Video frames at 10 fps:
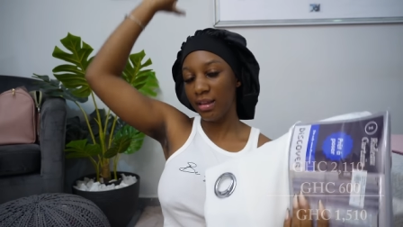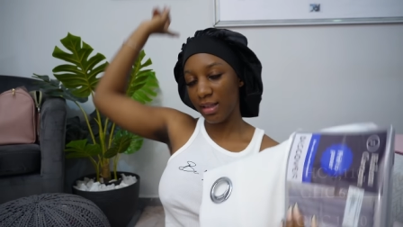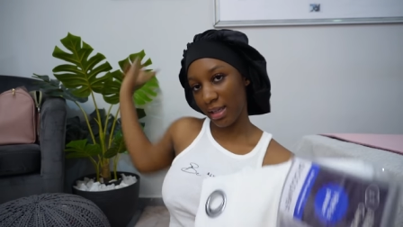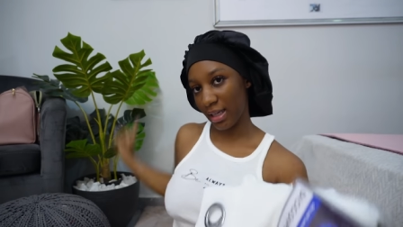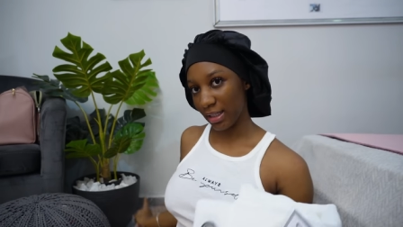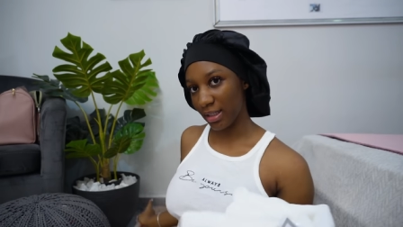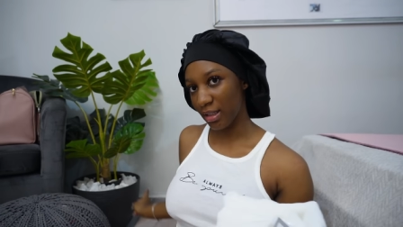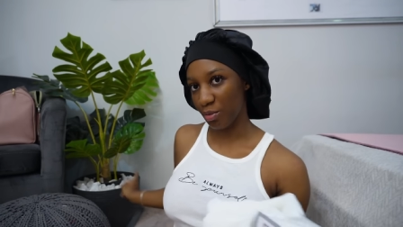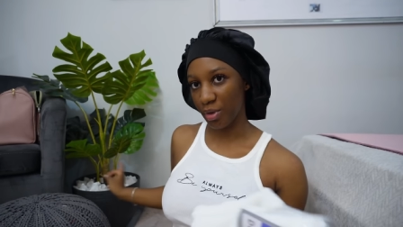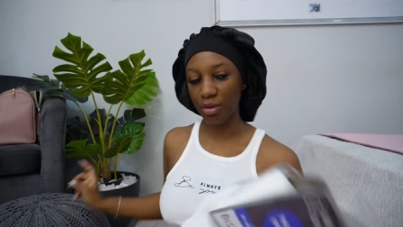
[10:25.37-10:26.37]
the
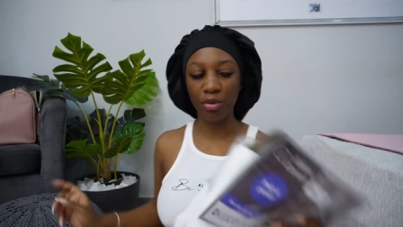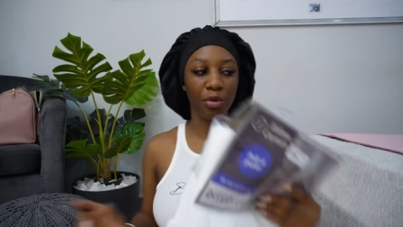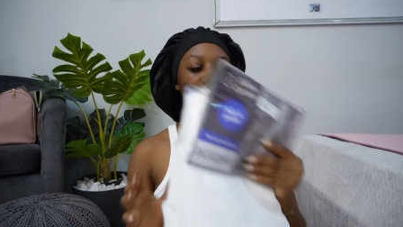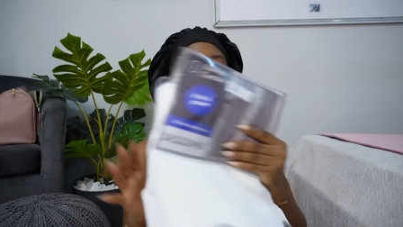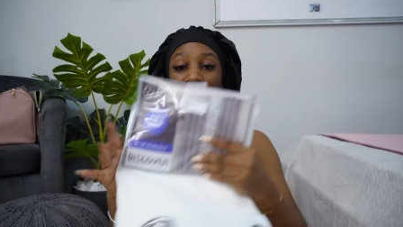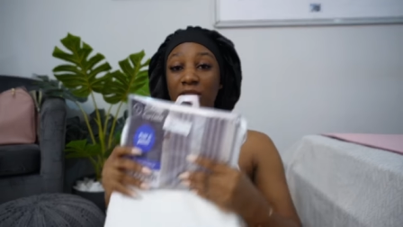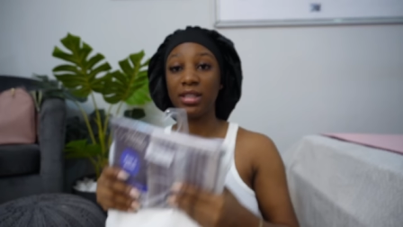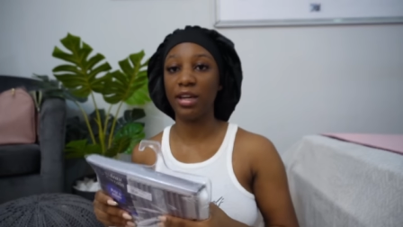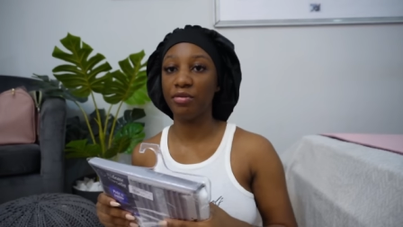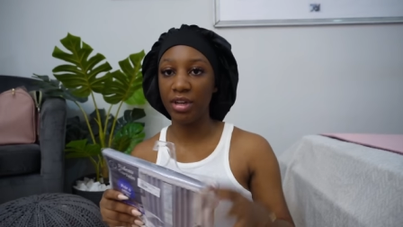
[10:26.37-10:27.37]
kitchen window which is
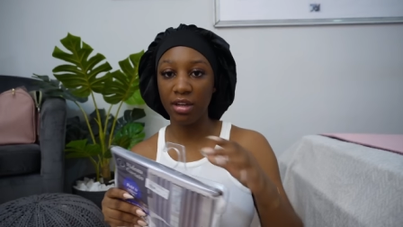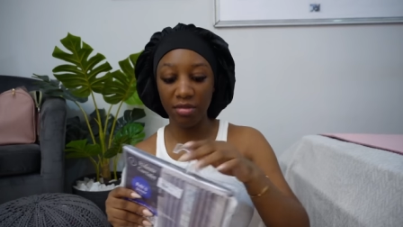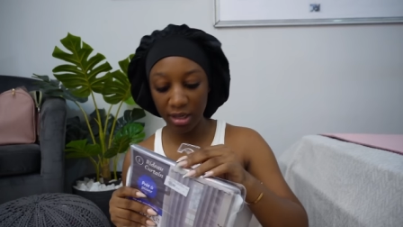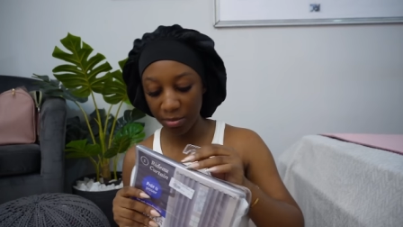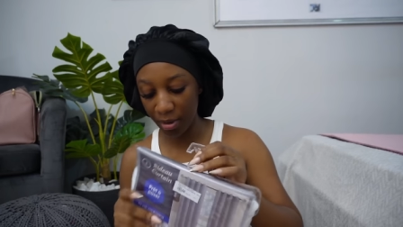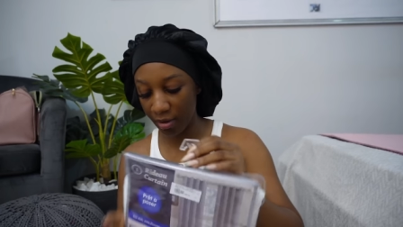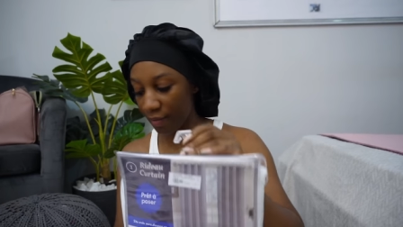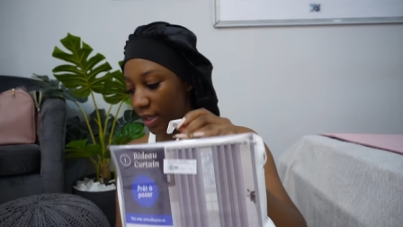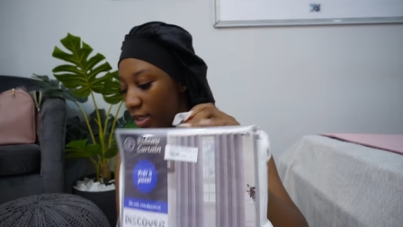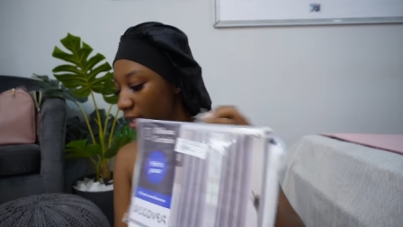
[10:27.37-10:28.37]
like really really
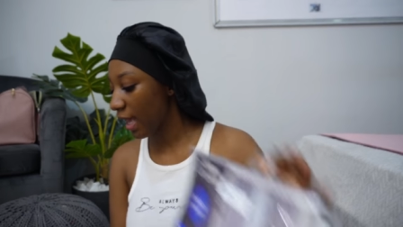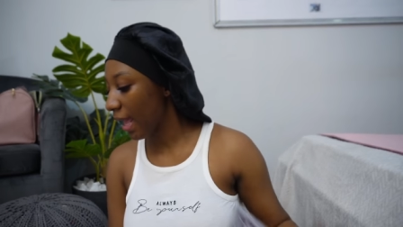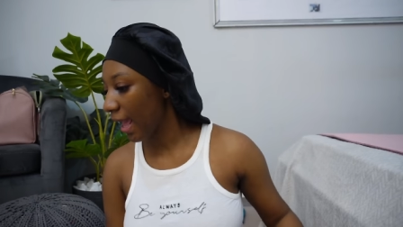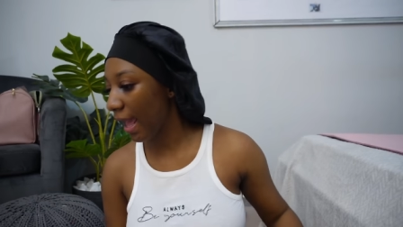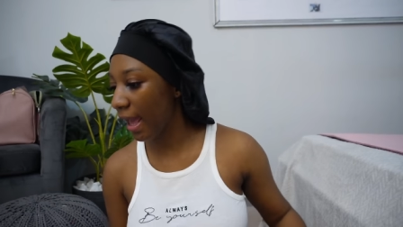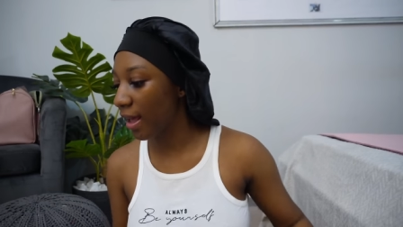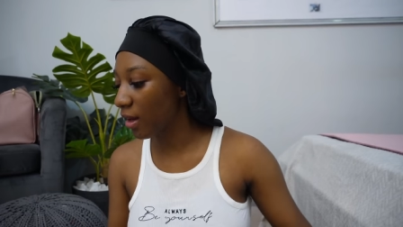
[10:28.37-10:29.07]
perfect and